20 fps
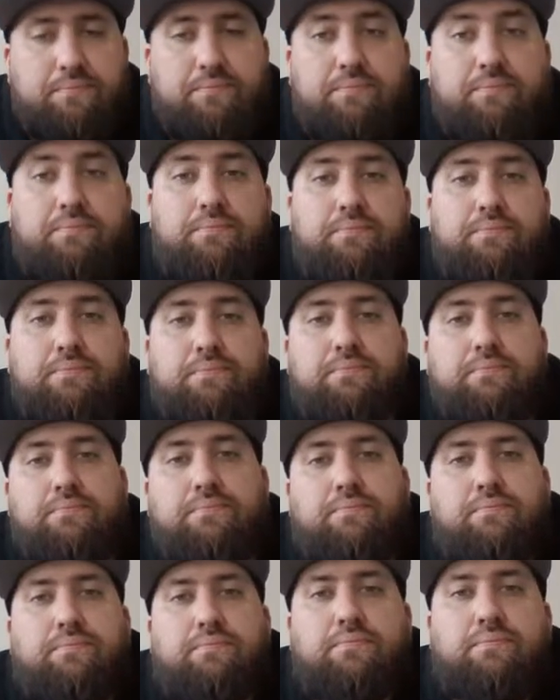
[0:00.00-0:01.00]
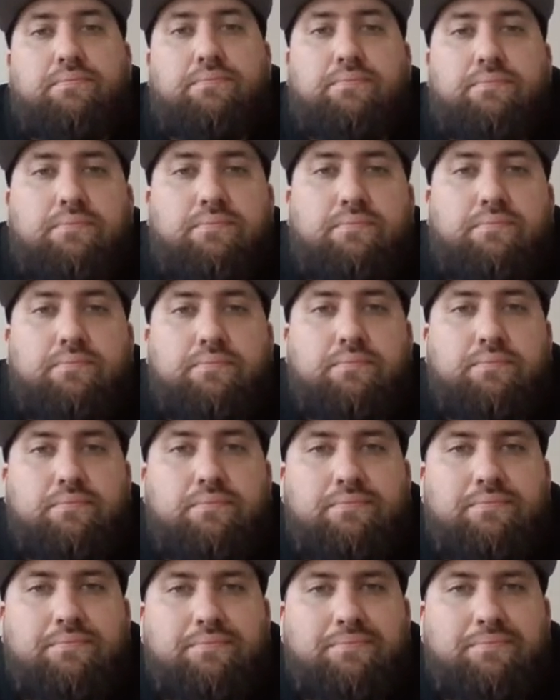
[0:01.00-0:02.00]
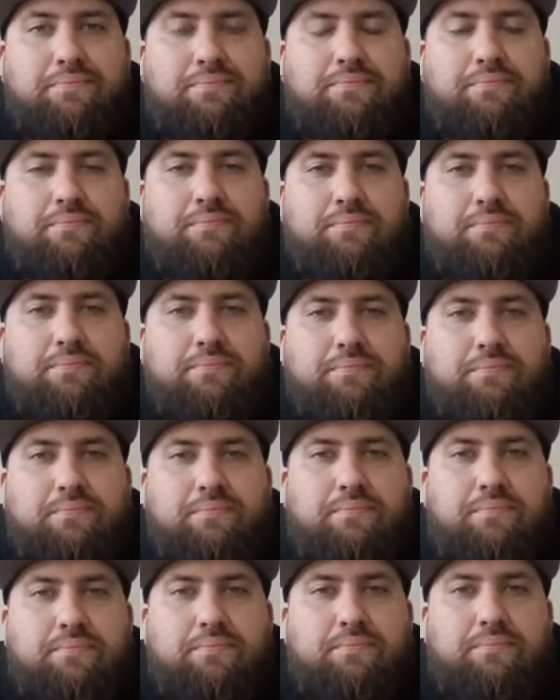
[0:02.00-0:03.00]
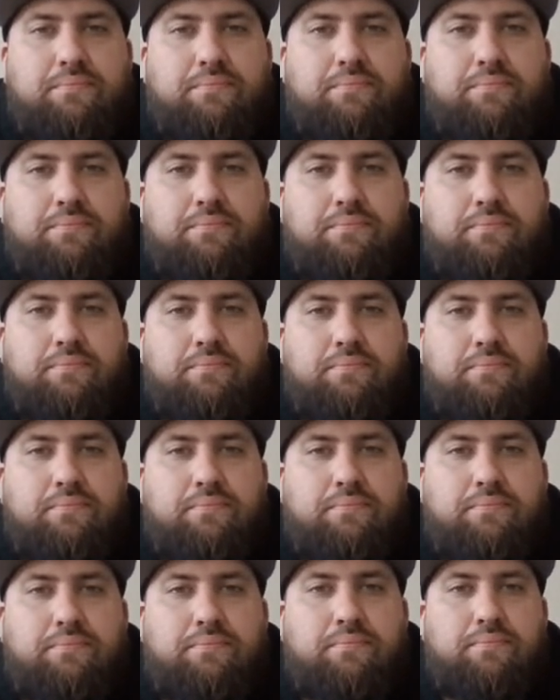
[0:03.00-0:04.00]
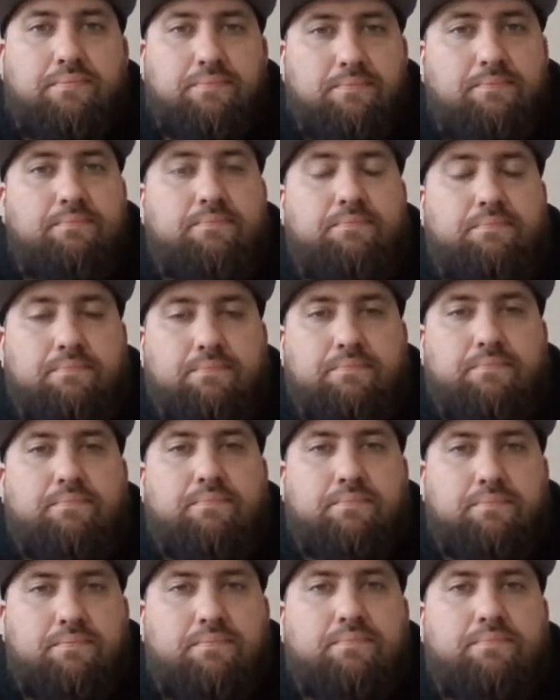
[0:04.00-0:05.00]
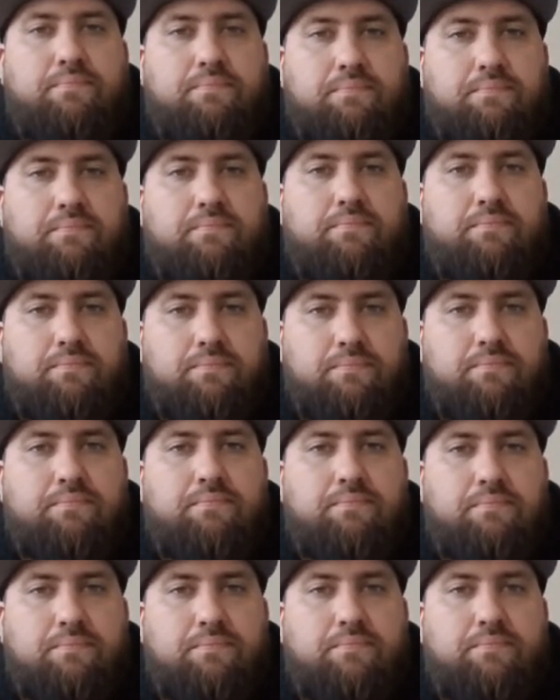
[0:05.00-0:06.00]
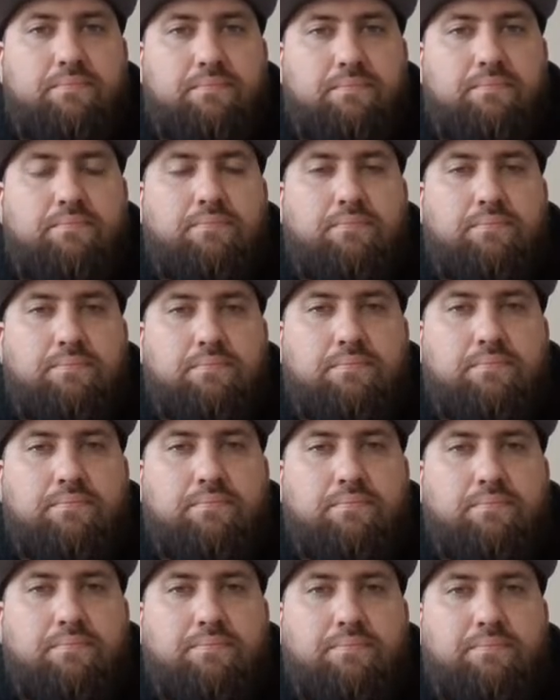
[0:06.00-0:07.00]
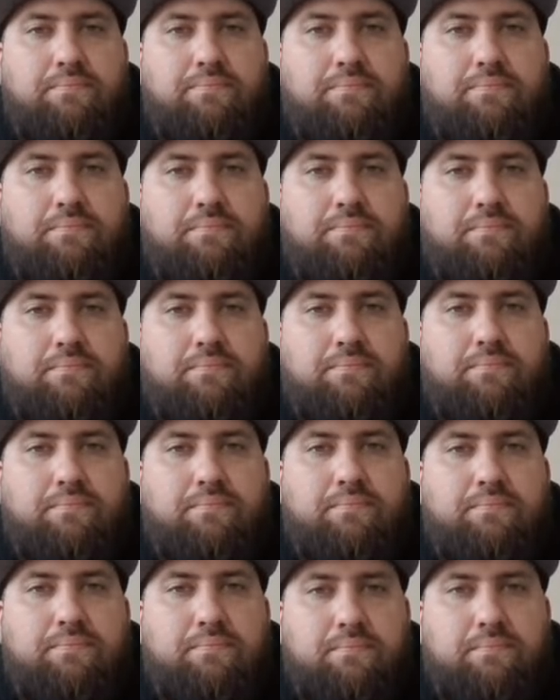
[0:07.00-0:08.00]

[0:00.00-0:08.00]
The person shown says nothing.